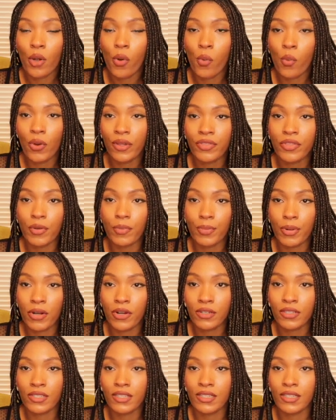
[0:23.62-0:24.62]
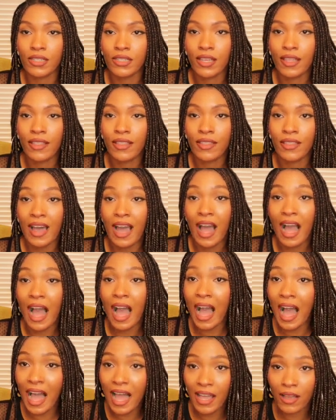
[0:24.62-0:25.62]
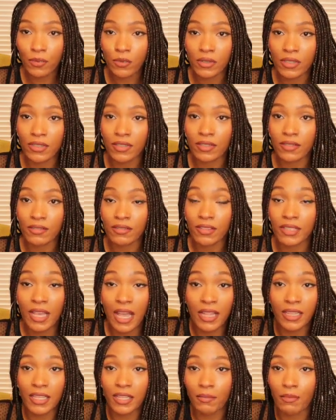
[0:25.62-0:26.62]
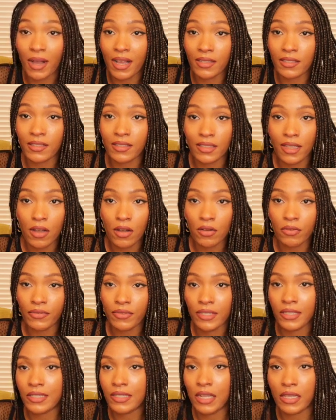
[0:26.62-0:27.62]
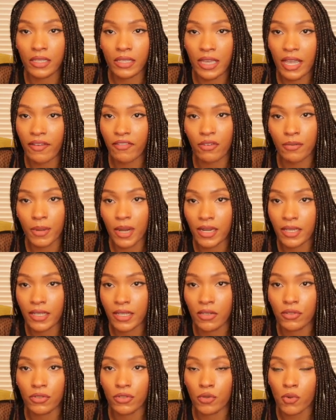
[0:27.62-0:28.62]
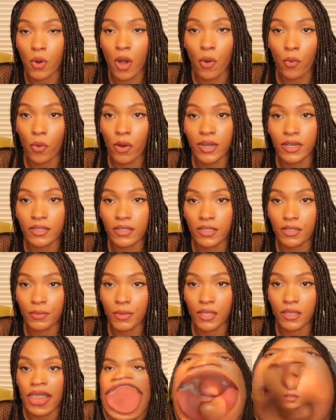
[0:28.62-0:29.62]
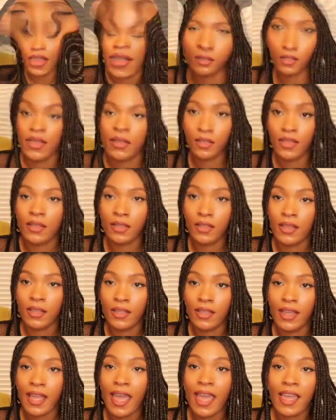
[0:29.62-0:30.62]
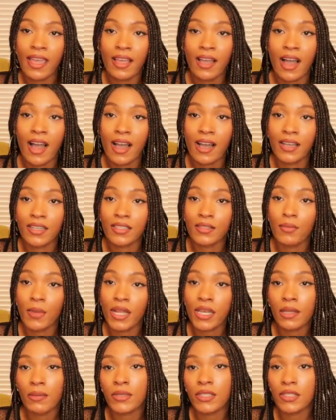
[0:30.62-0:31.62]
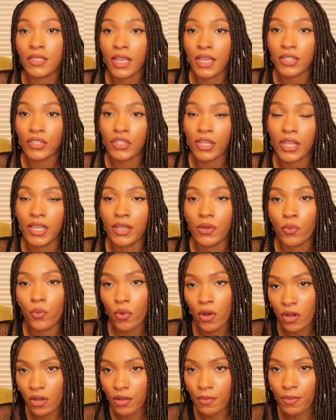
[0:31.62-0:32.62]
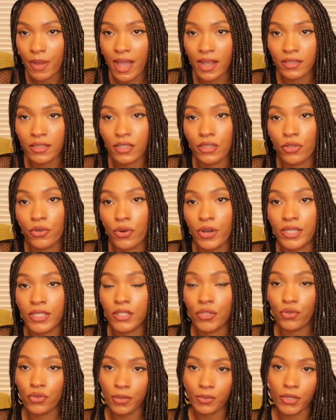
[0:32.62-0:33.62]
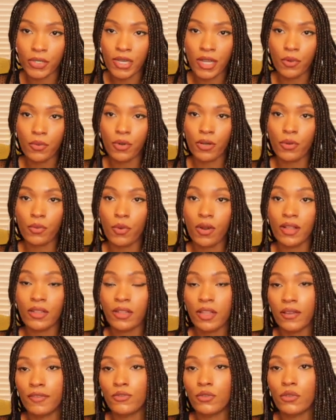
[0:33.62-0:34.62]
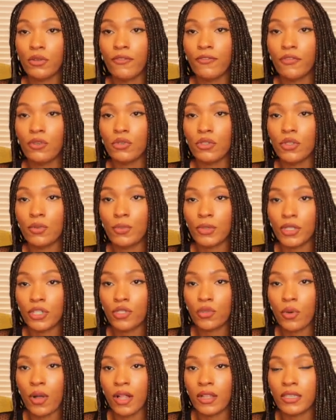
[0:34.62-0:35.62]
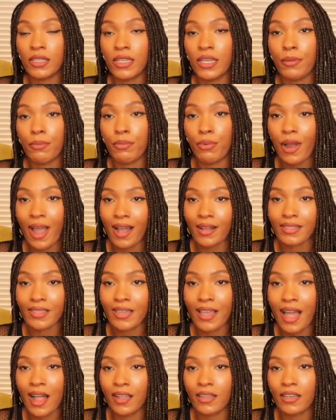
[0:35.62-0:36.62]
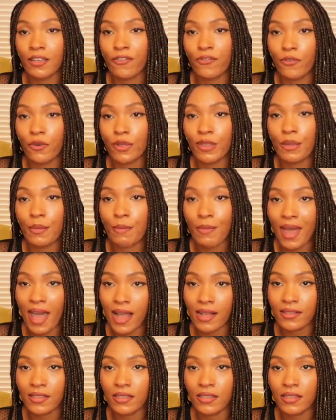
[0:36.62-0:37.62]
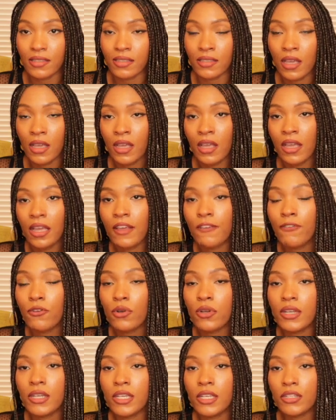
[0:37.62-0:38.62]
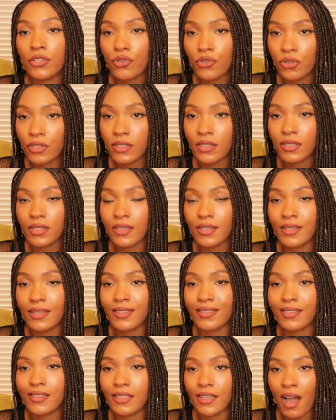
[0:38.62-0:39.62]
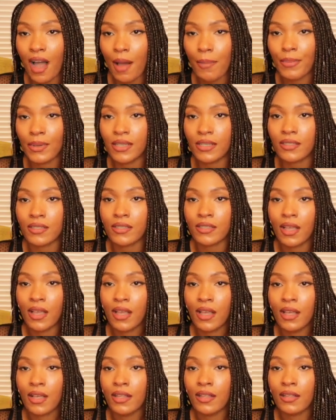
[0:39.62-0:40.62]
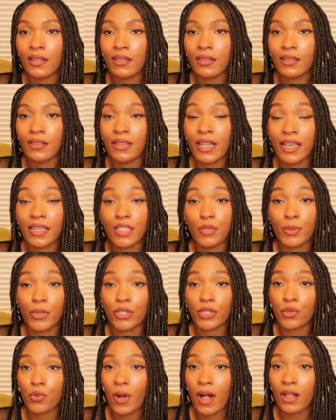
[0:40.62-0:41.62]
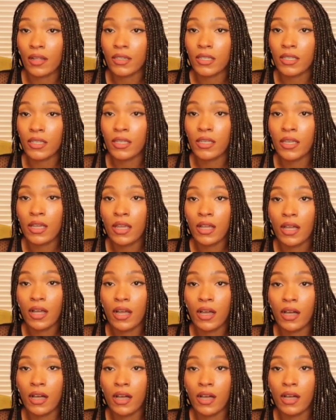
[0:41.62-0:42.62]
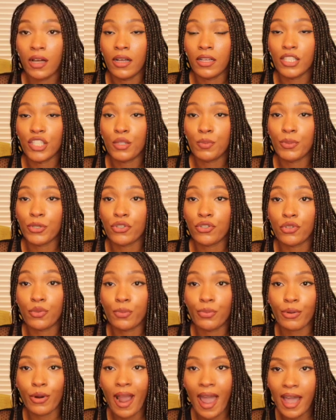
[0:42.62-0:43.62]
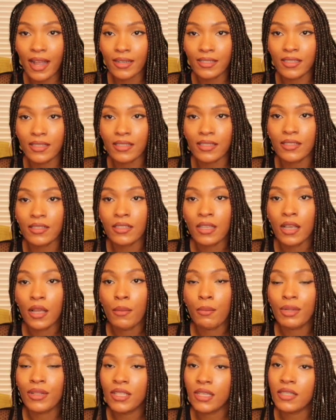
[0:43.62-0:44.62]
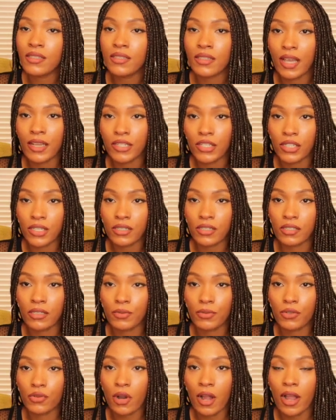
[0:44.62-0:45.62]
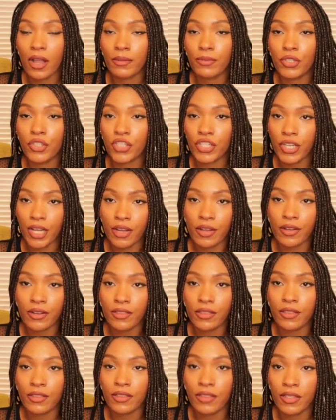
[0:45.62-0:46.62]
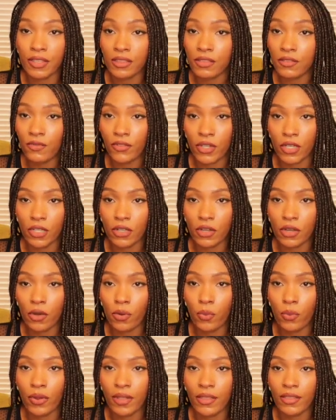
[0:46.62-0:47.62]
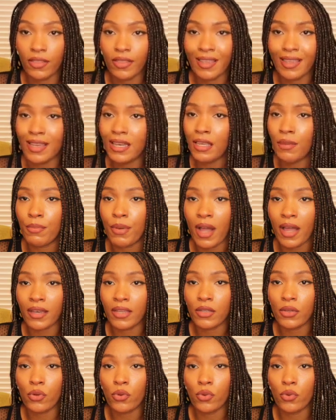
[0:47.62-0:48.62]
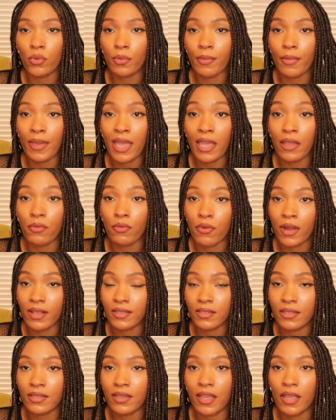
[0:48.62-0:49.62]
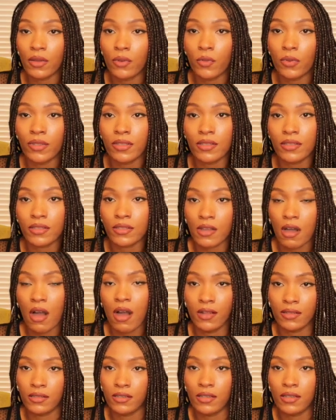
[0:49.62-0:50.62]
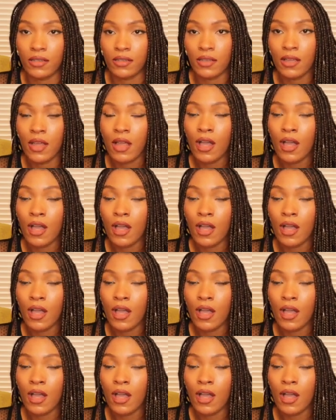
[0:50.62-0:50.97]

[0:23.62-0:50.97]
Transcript: with the person that I was telling myself and telling everybody else who I wanted to be. Hey guys, my name is AJ and welcome back to the Crazy Dreamer Network, where I love to infuse spirituality and practicality for the masses. If you're interested in topics like spirituality, spiritual practice, please like, share, and subscribe. Share this video with anybody who may resonate with this content.